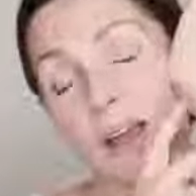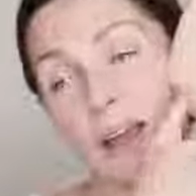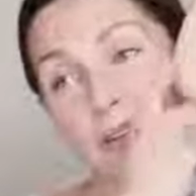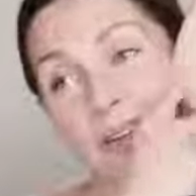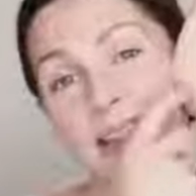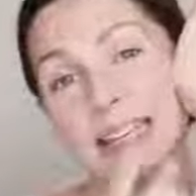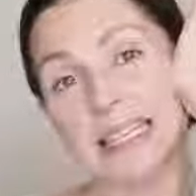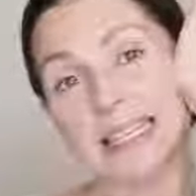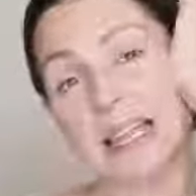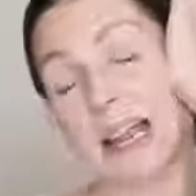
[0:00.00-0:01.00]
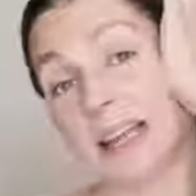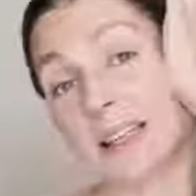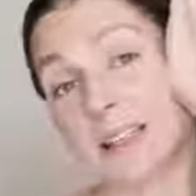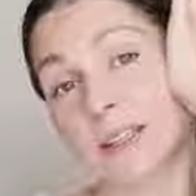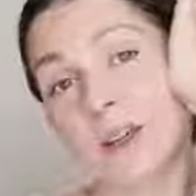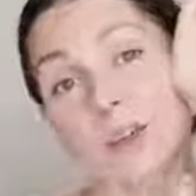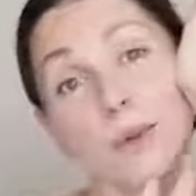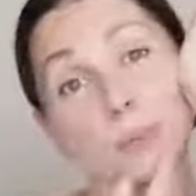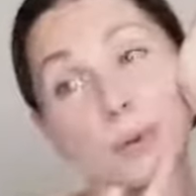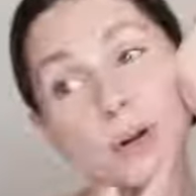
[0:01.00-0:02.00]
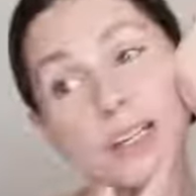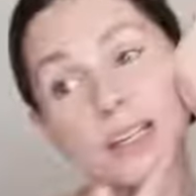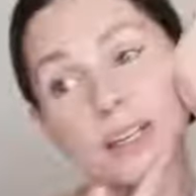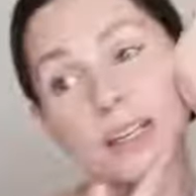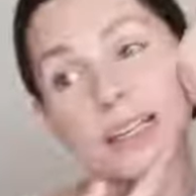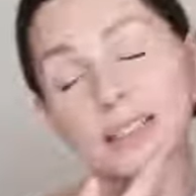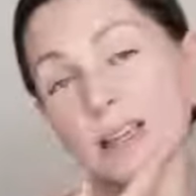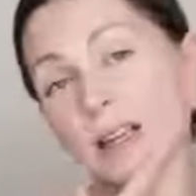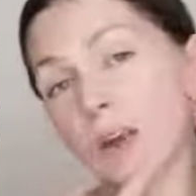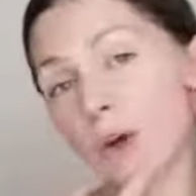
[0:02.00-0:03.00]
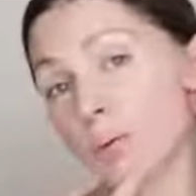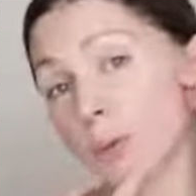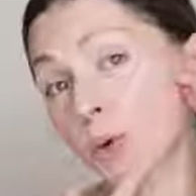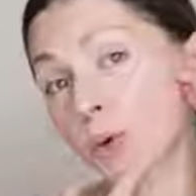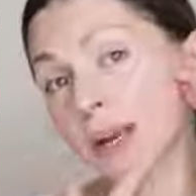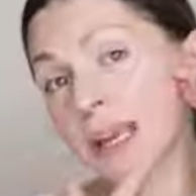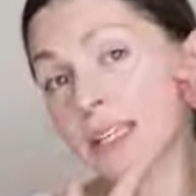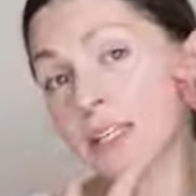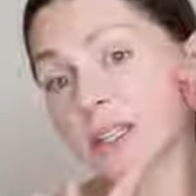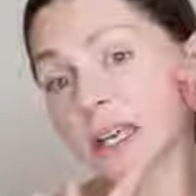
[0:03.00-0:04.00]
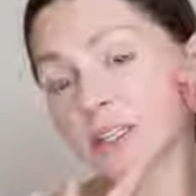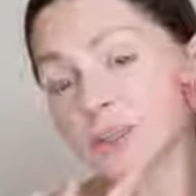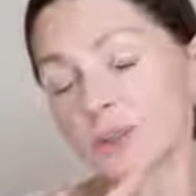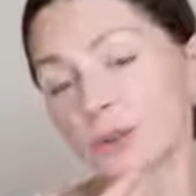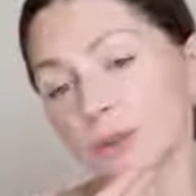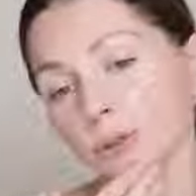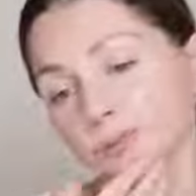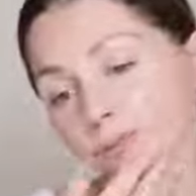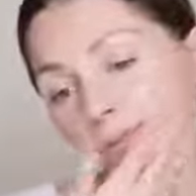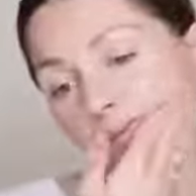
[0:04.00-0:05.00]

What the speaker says: I find this hand, the pressure is a lot more into that jaw.